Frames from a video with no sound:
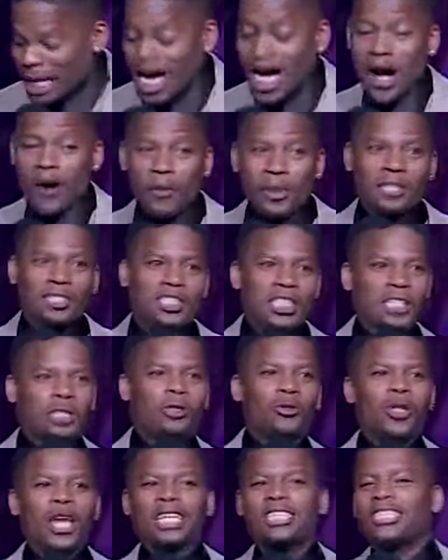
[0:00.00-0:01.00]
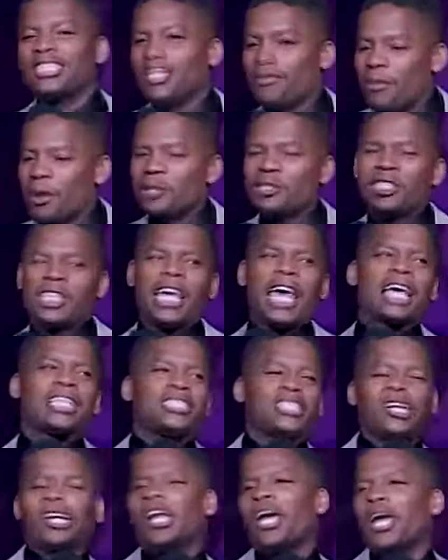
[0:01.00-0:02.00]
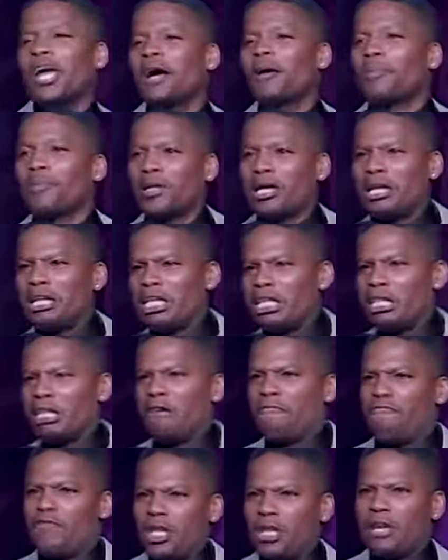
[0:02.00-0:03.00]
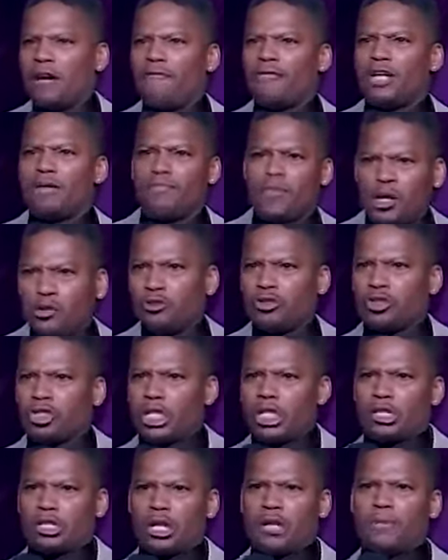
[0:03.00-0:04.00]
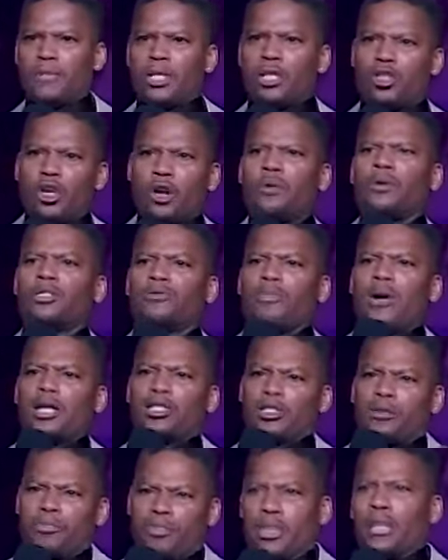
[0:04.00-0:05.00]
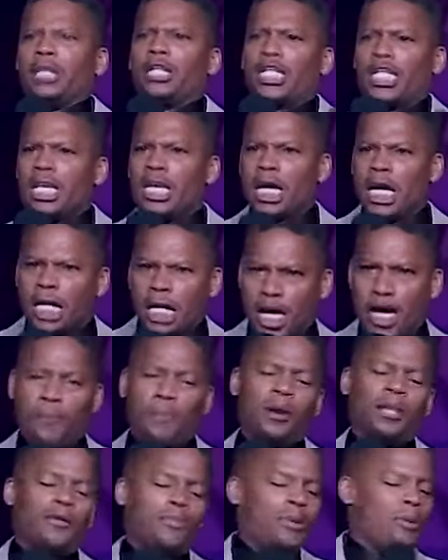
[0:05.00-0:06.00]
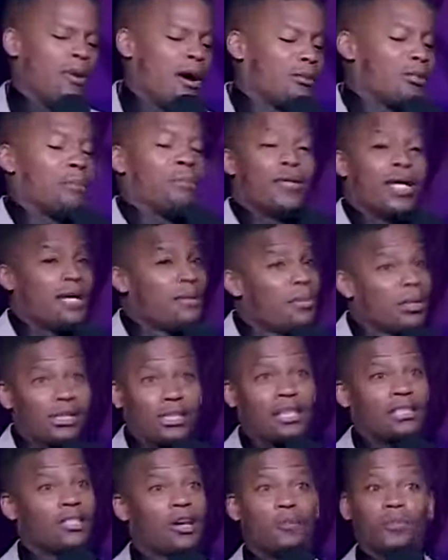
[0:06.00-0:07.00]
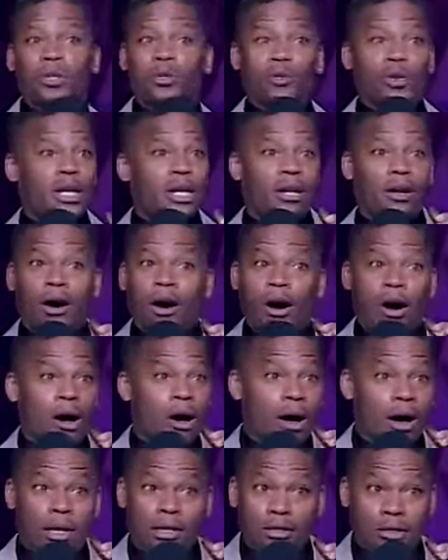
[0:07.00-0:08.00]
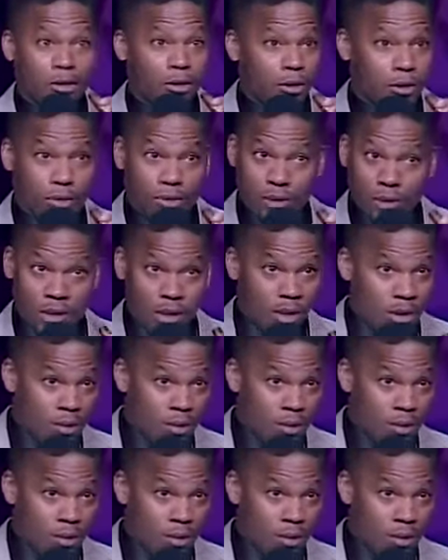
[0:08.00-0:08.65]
They always sit you next to the emergency exit on an airplane. In the event of an emergency, it's gonna be your responsibility to help other people out the plane. Bitch, that's gonna be real hard to do.